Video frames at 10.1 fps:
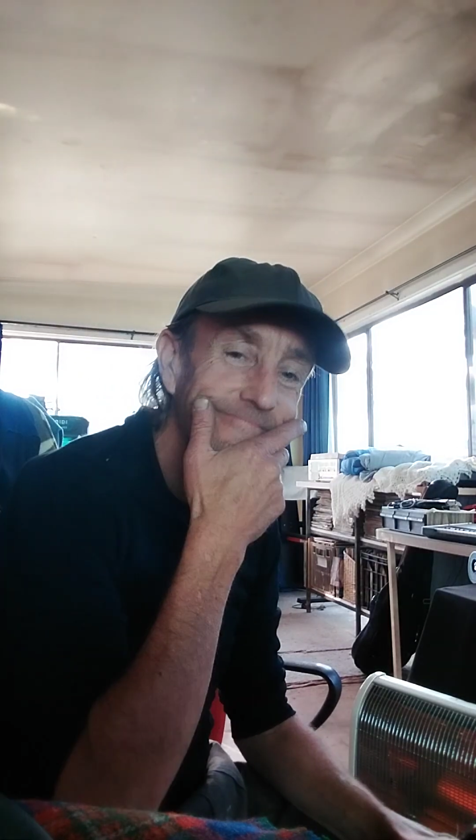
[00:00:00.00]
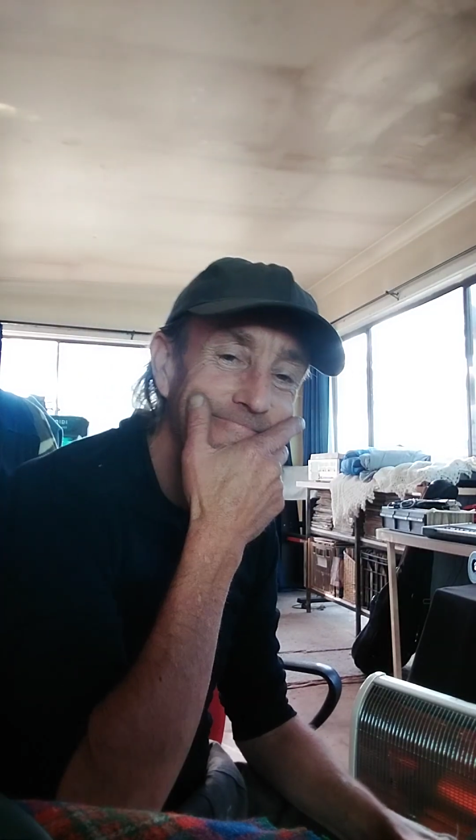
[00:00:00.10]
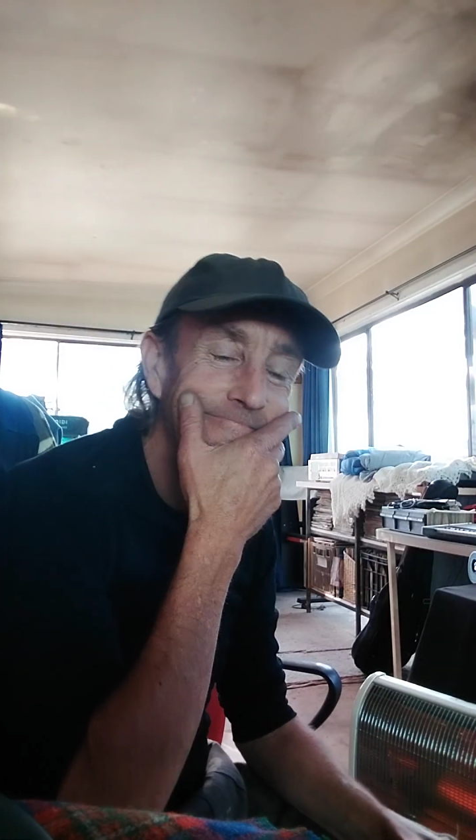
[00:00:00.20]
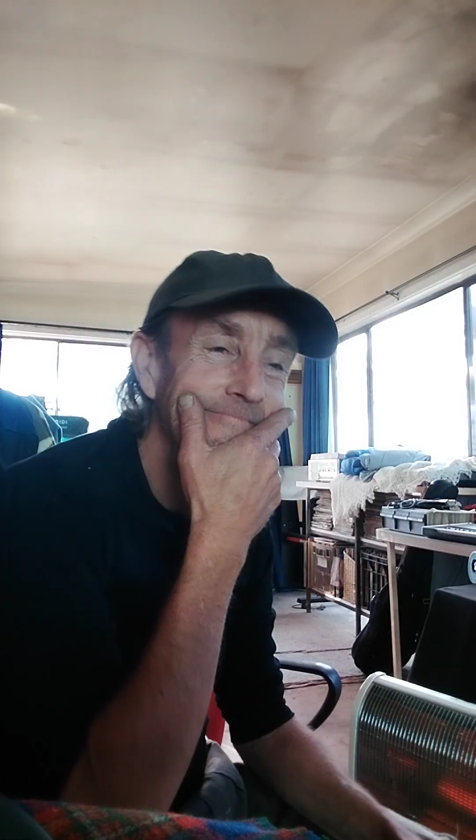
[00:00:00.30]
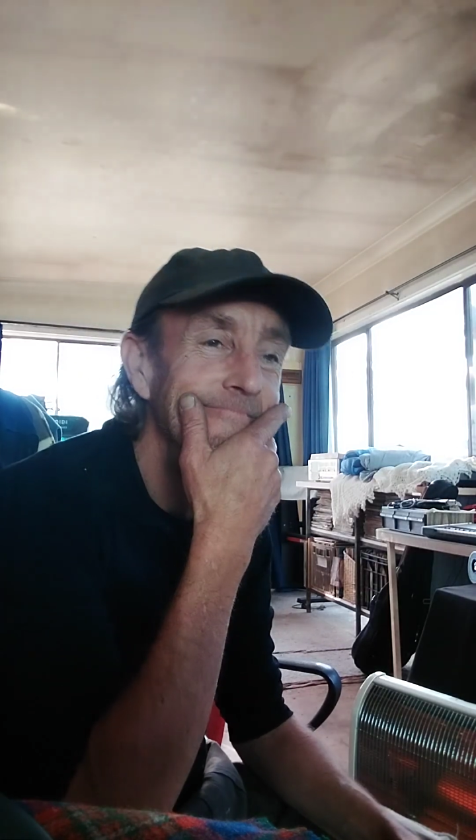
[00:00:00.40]

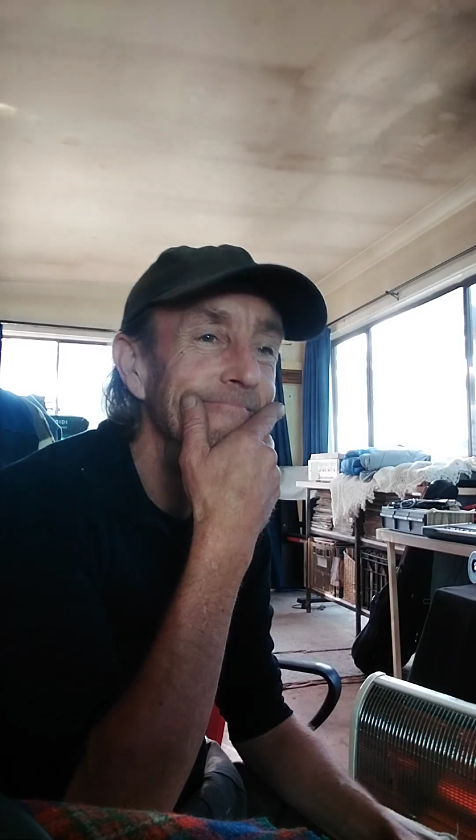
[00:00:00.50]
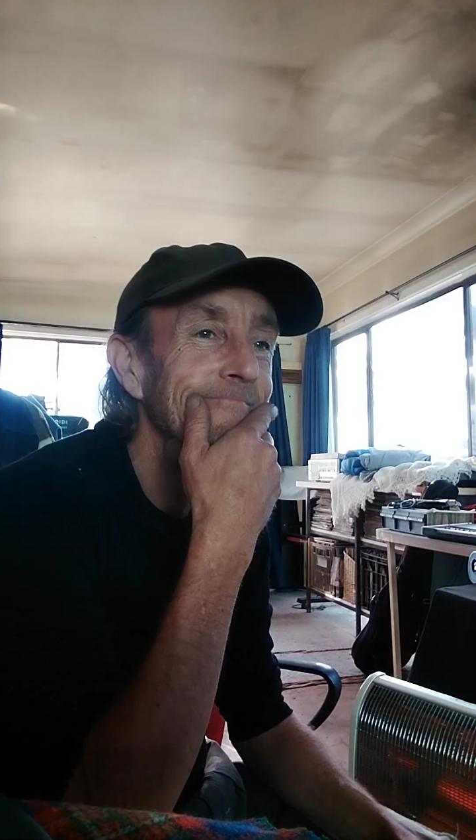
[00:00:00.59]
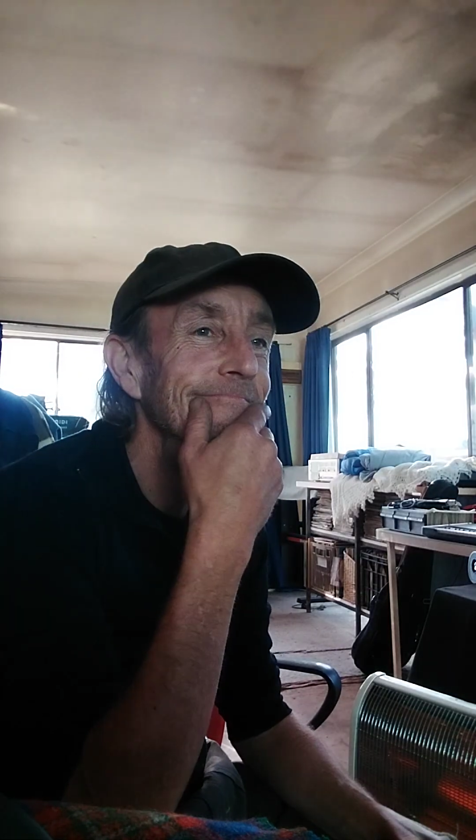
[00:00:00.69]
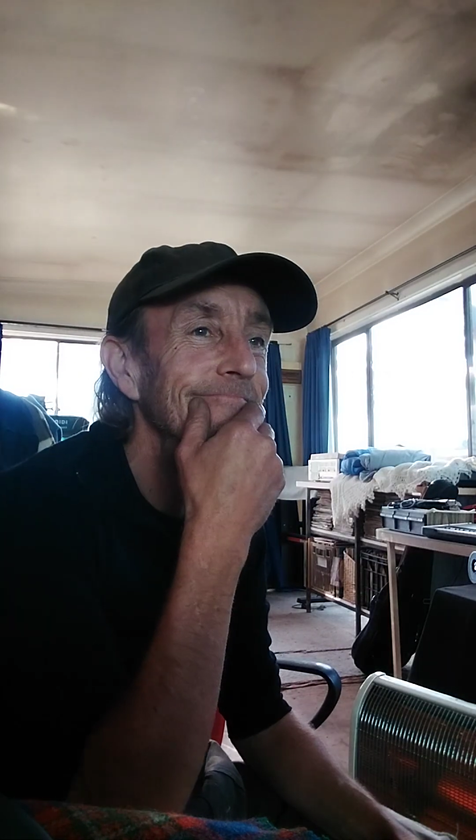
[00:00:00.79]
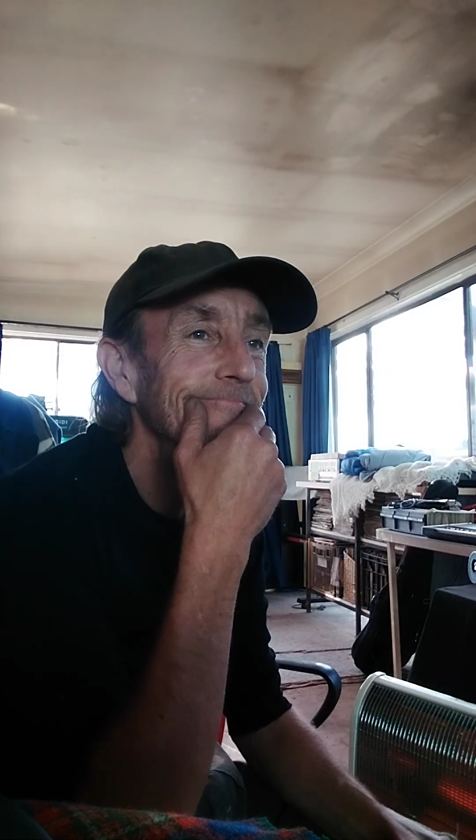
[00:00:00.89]
type of way
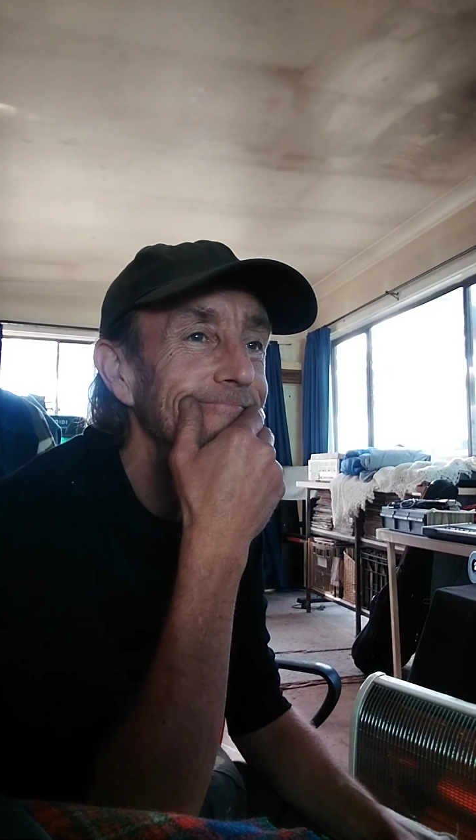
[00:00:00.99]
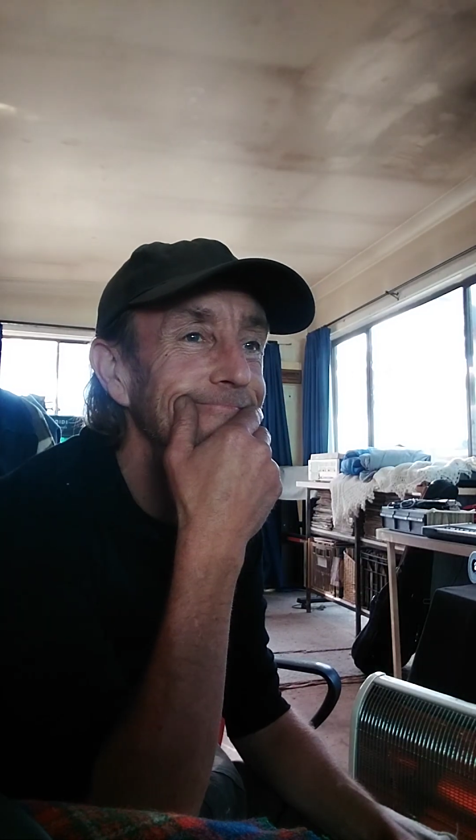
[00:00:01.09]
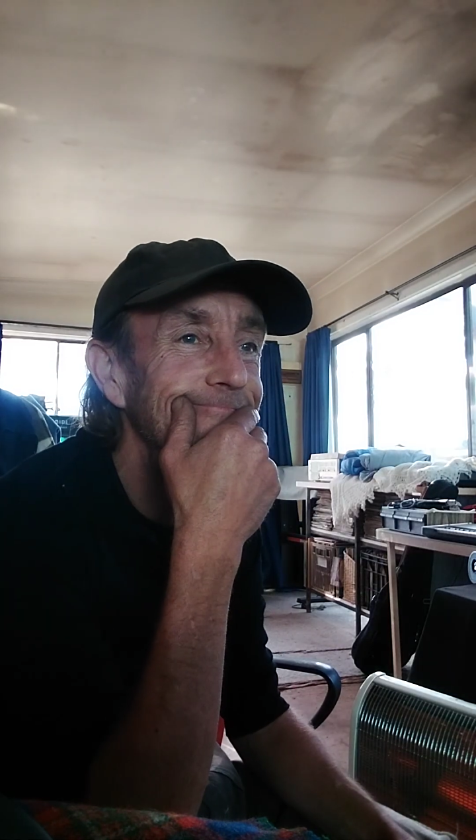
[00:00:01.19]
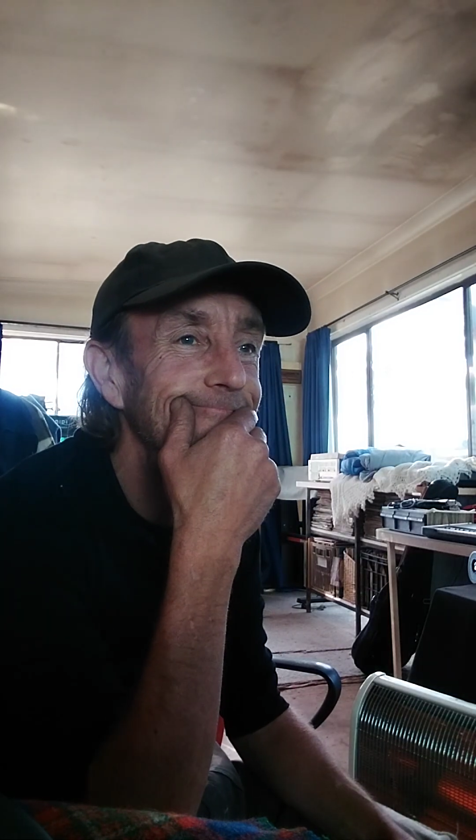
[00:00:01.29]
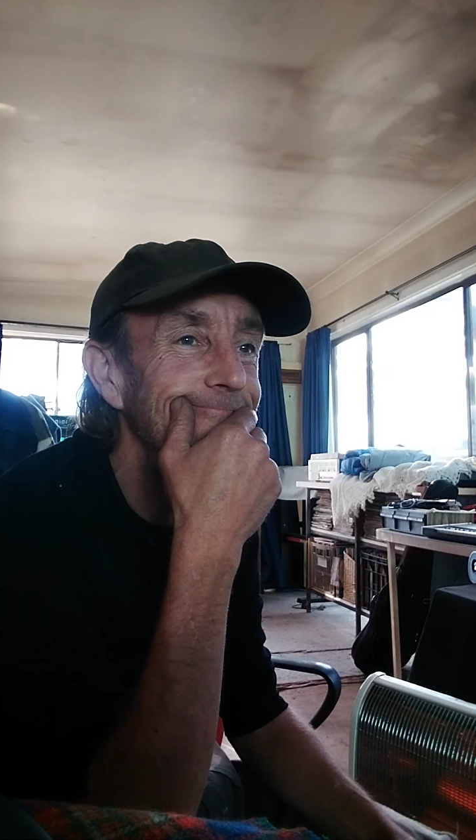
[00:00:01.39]
about something,
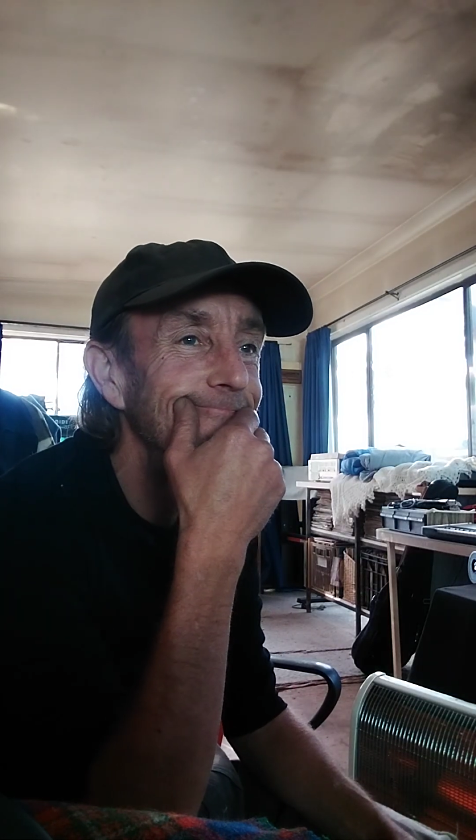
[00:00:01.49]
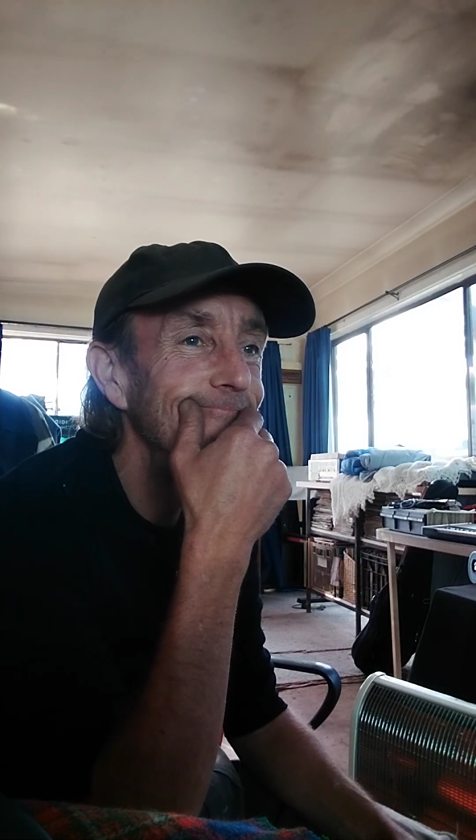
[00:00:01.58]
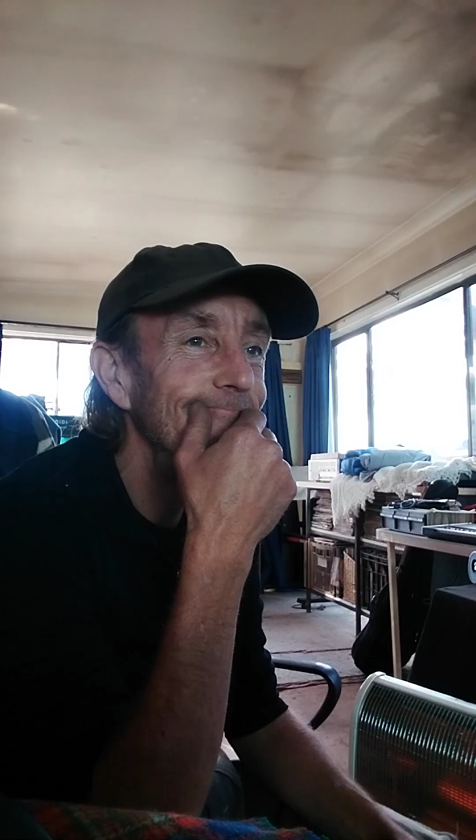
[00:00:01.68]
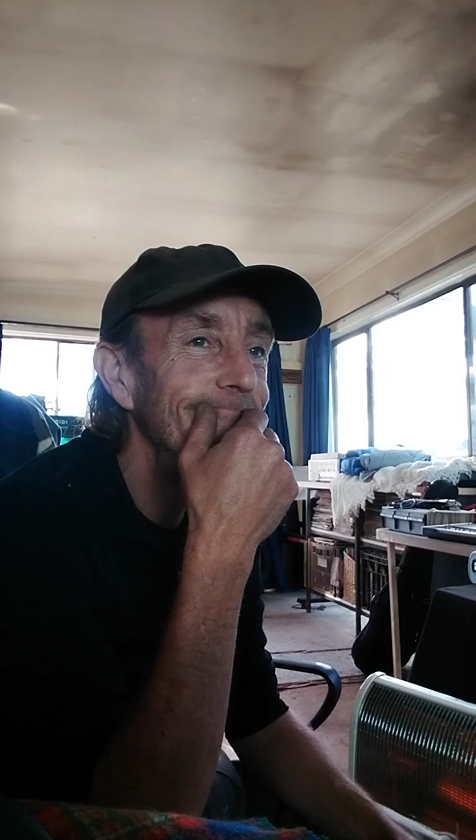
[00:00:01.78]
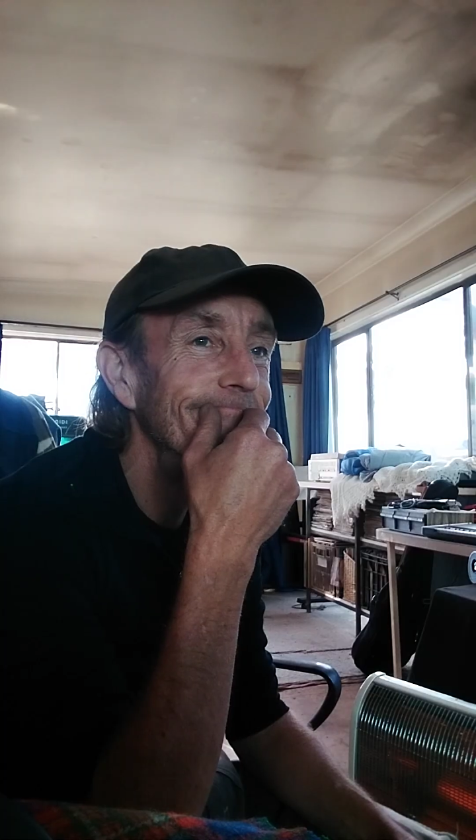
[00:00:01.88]
a
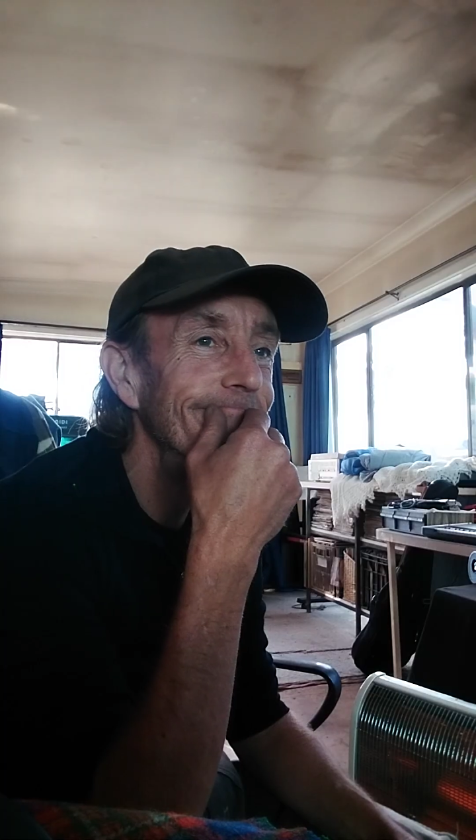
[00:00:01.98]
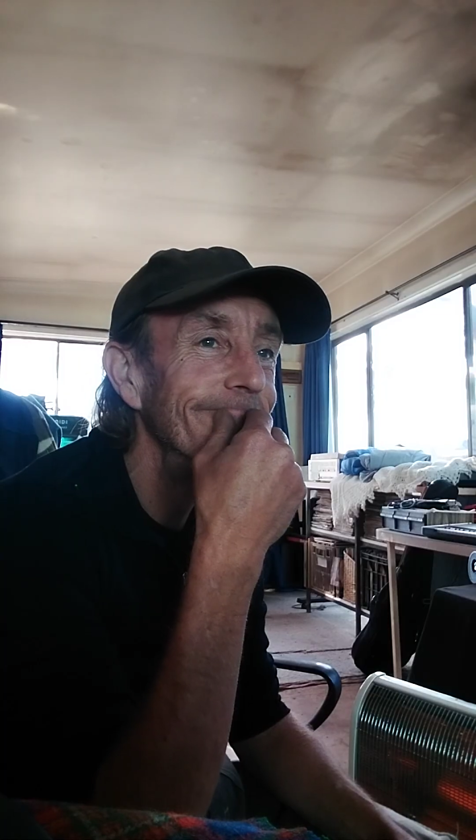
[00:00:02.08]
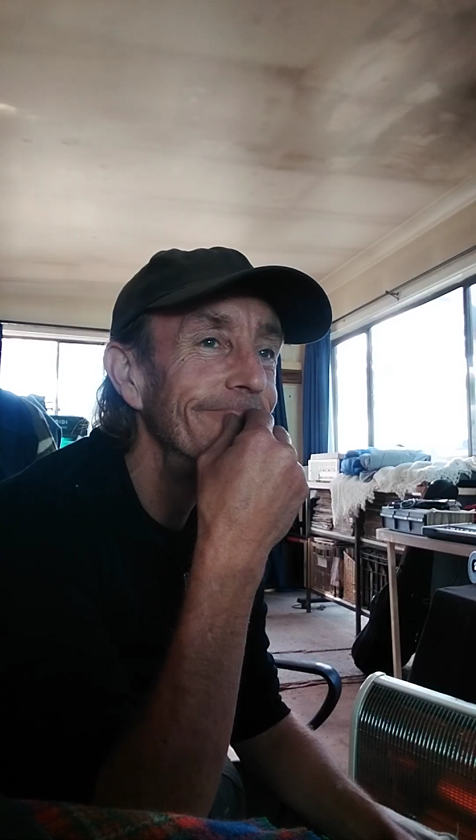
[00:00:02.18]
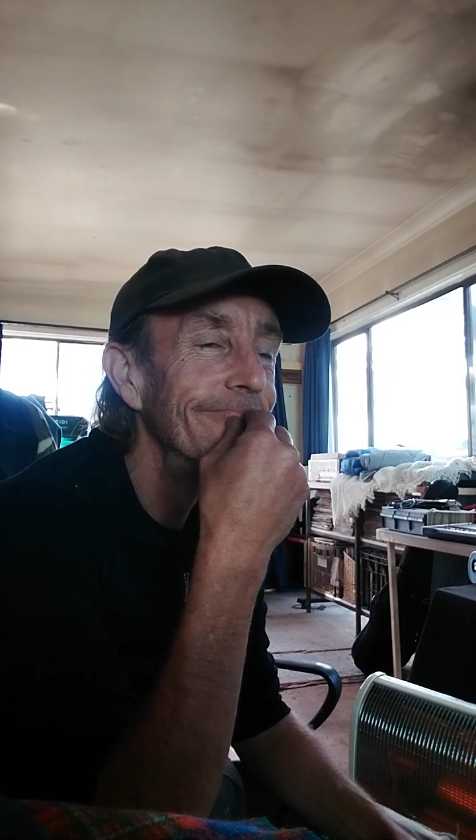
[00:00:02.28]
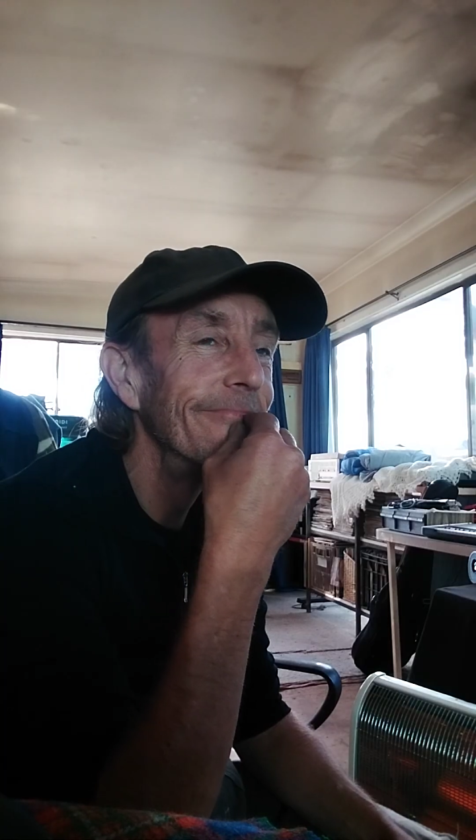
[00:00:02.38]
situation.